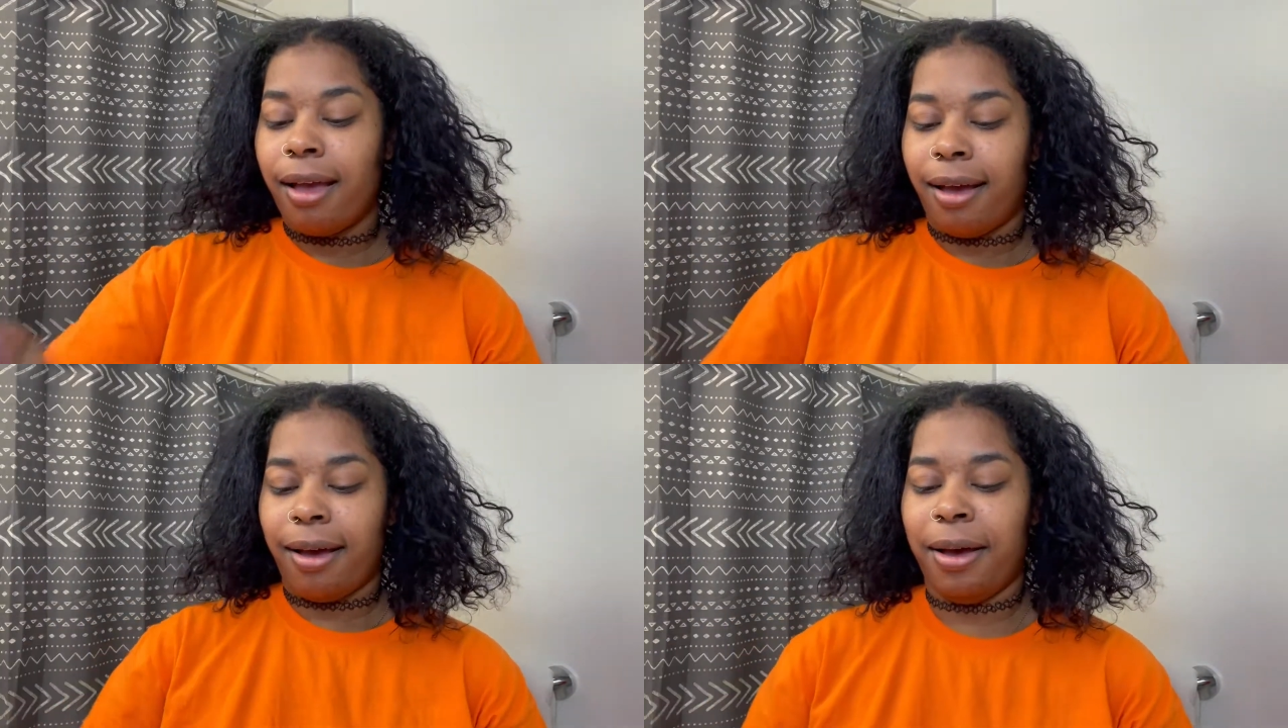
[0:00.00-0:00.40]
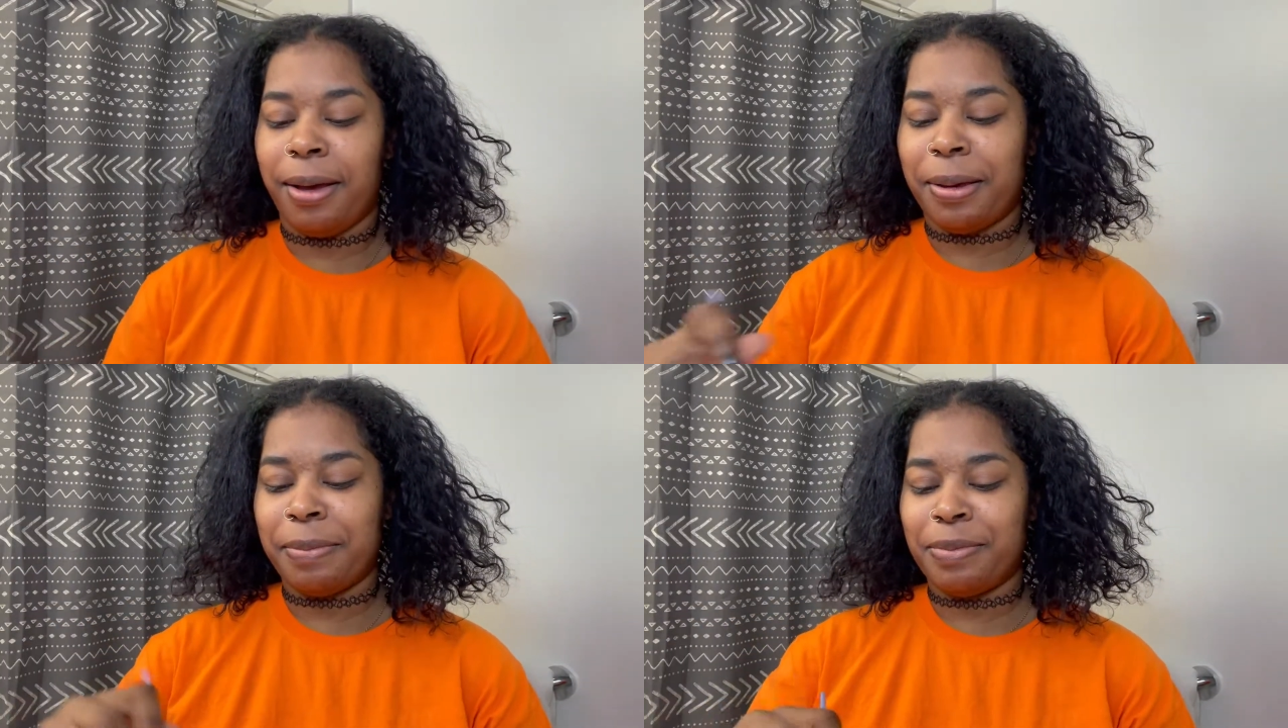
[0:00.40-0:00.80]

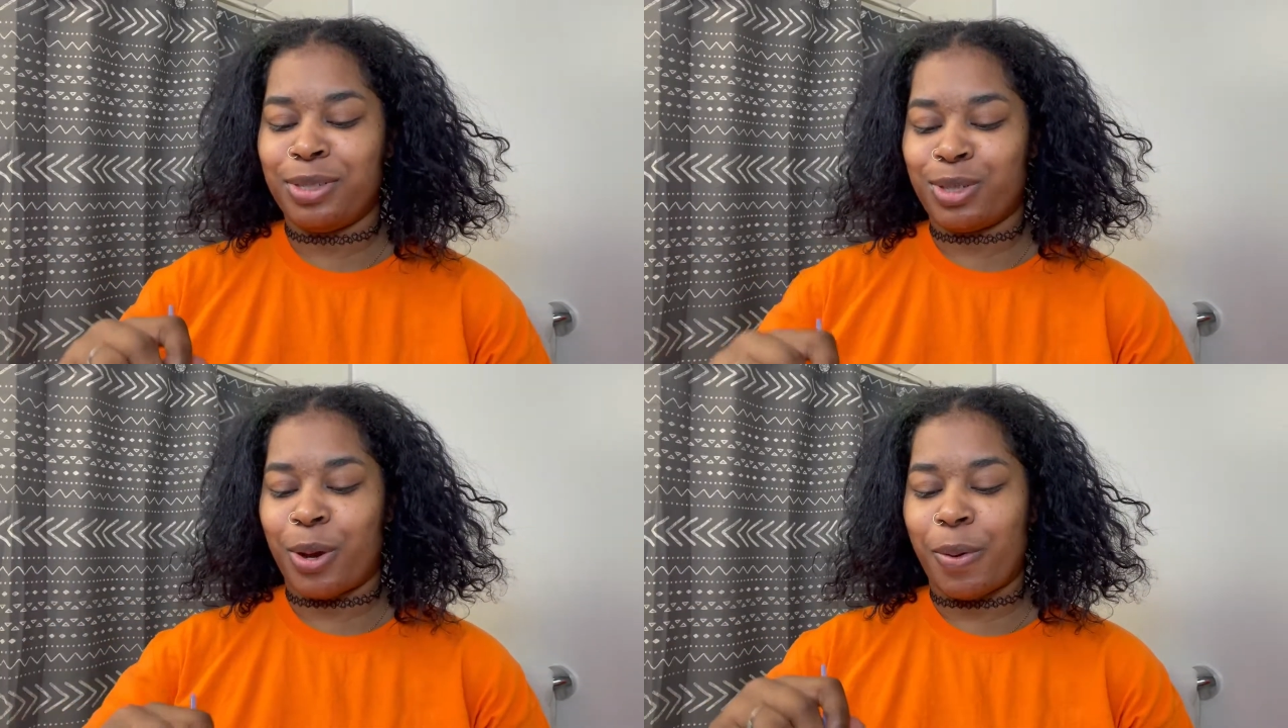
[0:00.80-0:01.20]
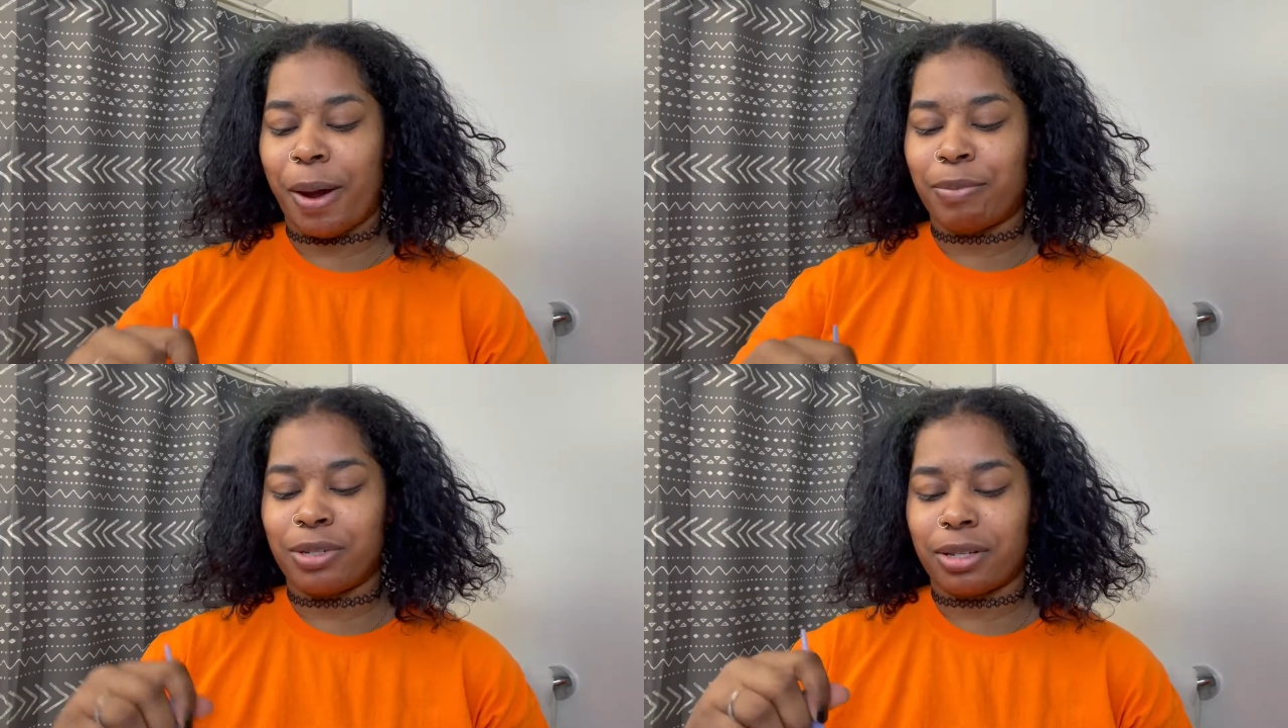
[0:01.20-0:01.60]
So
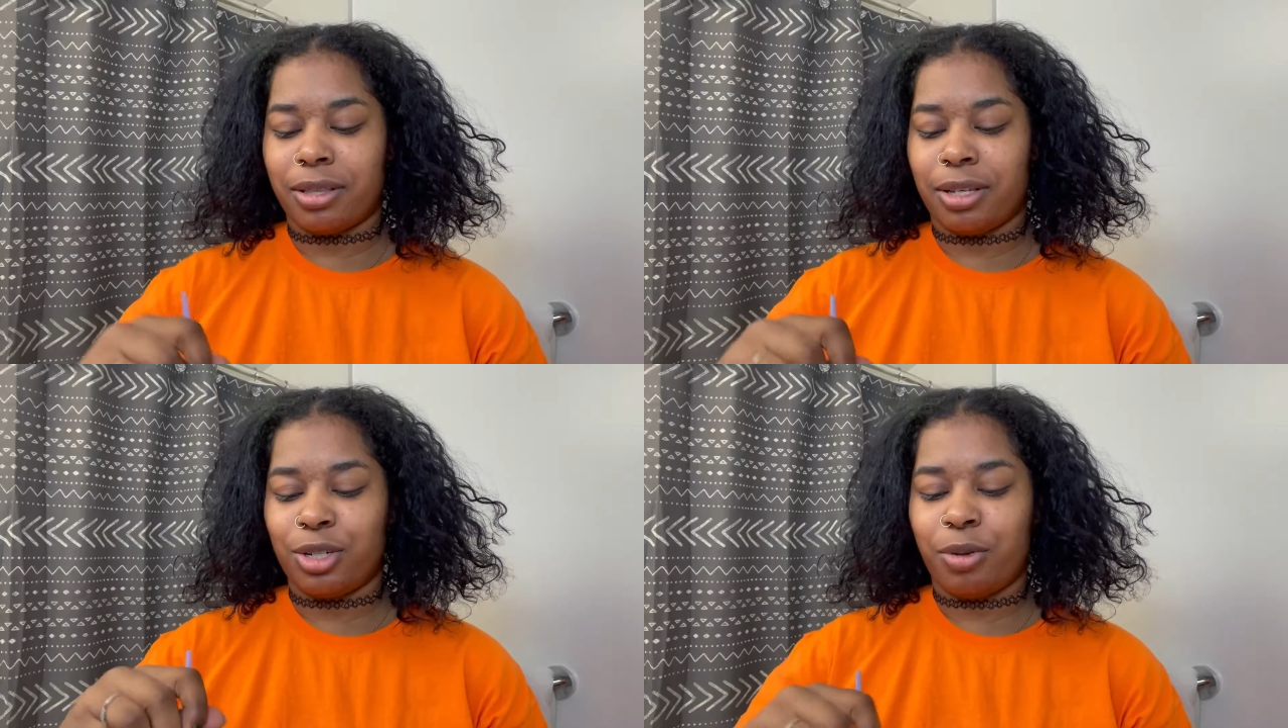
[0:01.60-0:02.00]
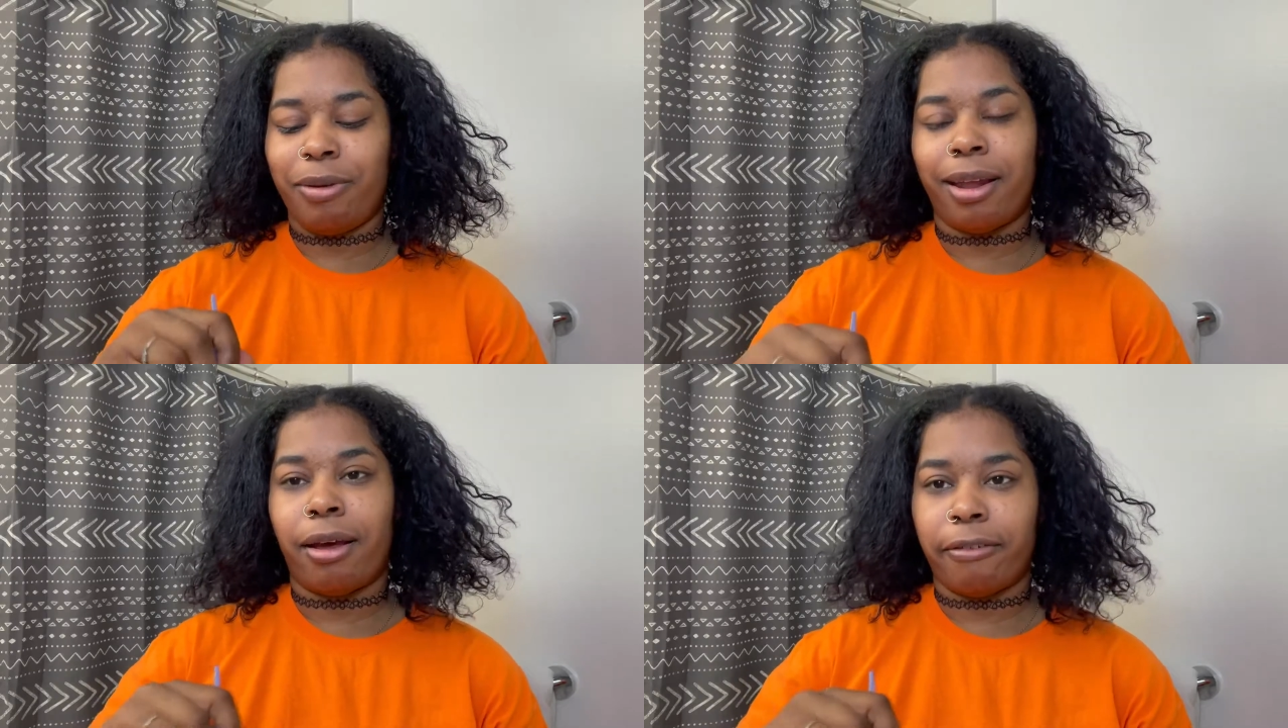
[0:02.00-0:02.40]
this should
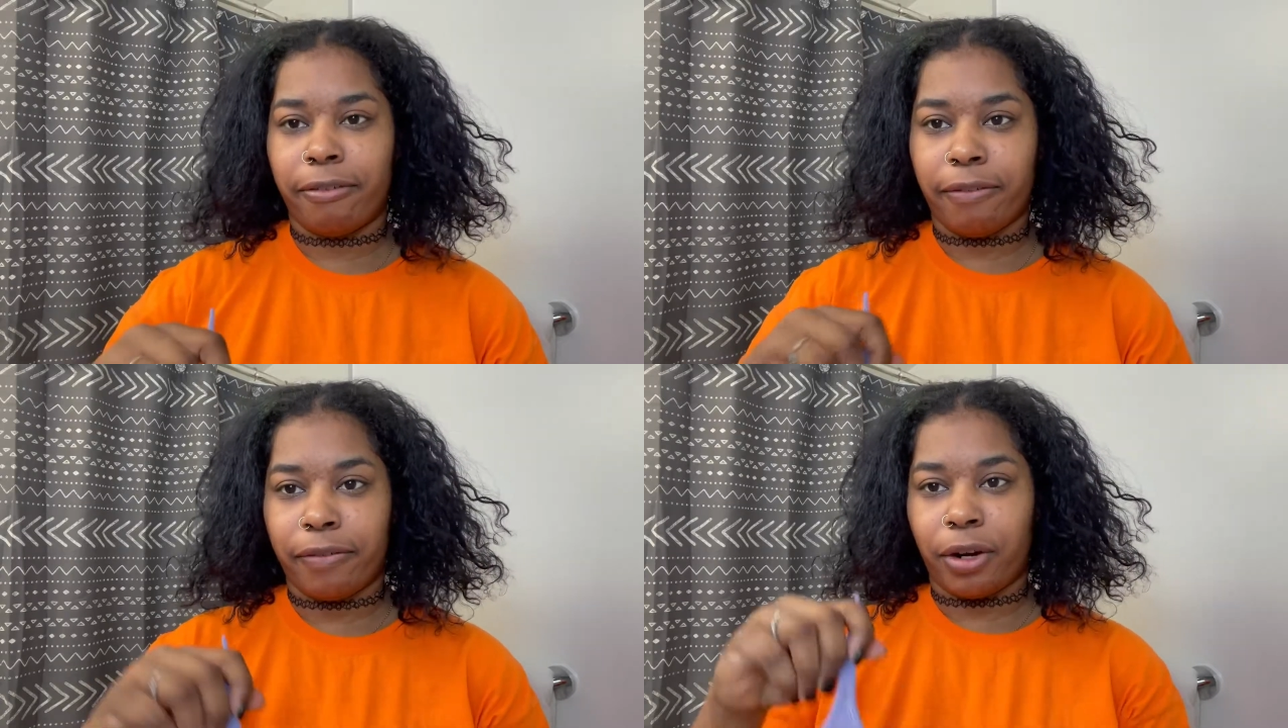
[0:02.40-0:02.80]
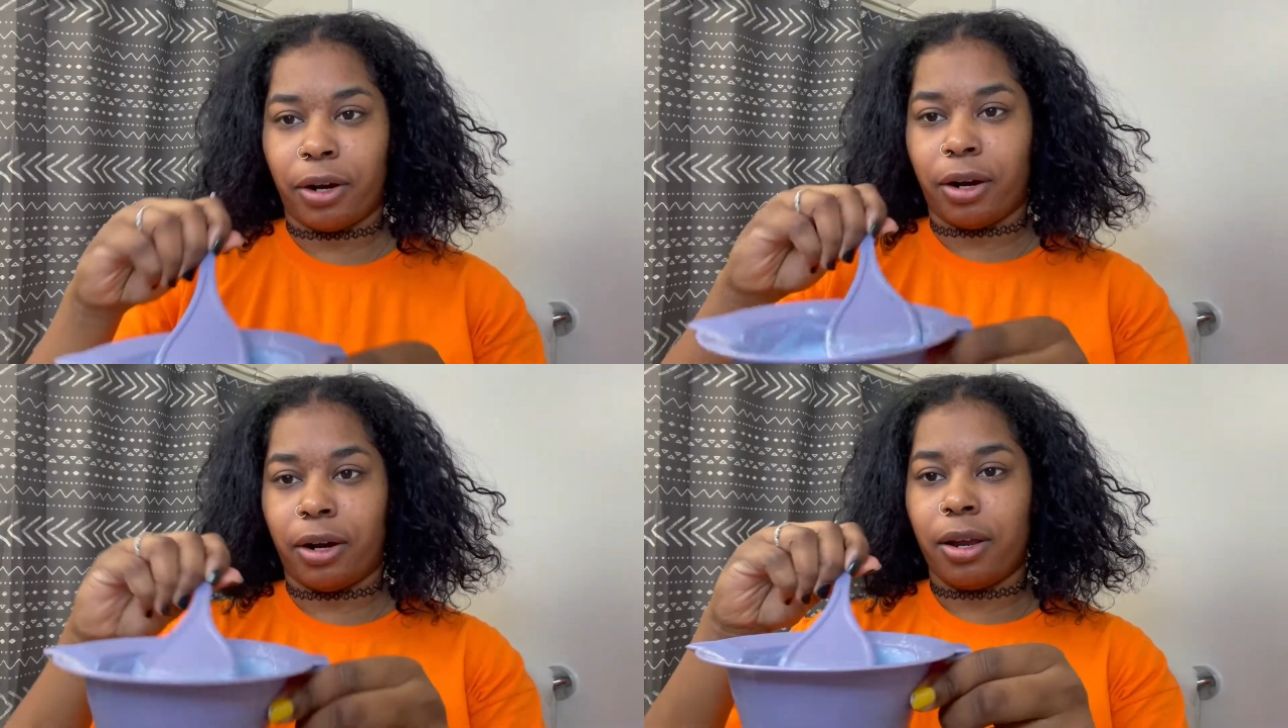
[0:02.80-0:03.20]
be enough
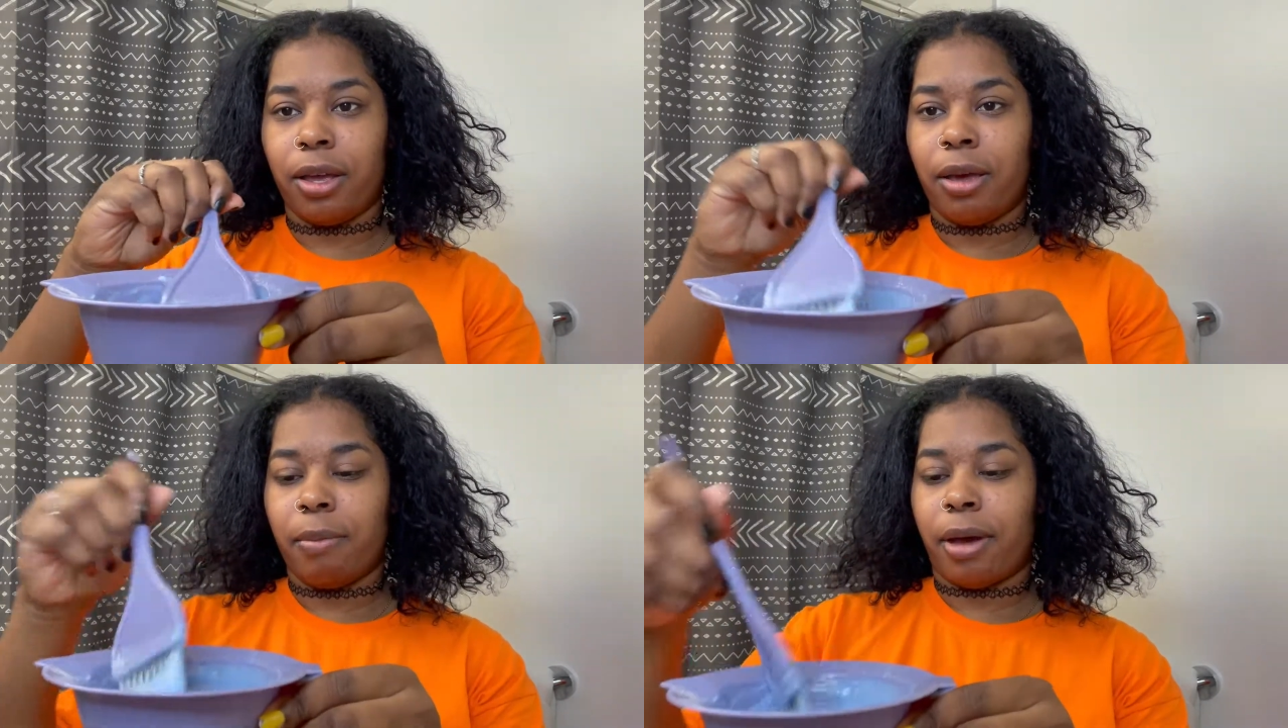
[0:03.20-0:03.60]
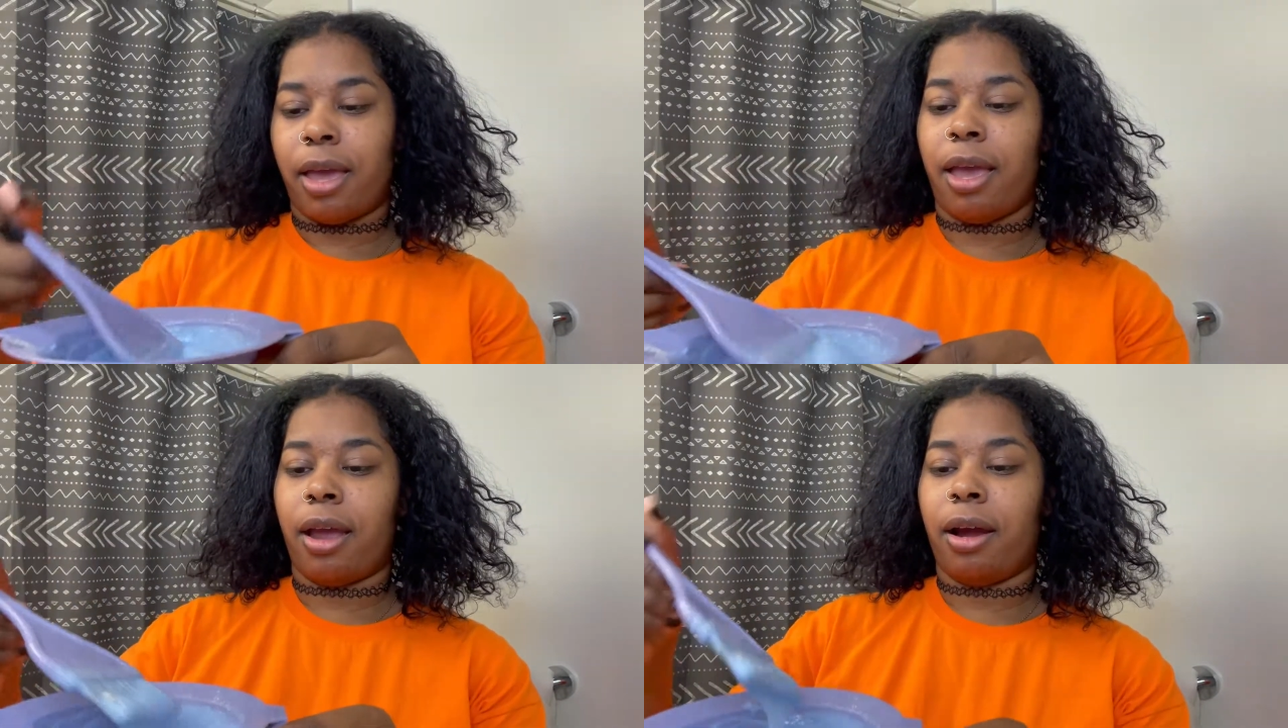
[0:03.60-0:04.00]
for my
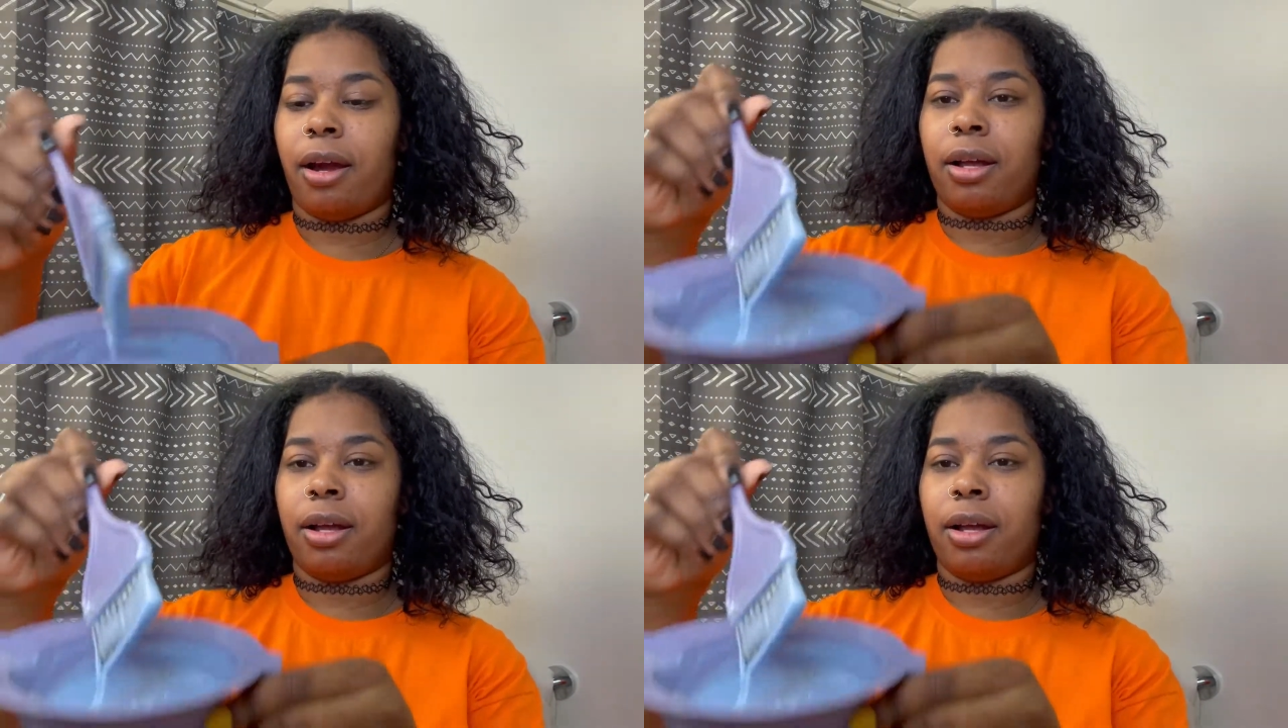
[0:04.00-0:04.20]
hair.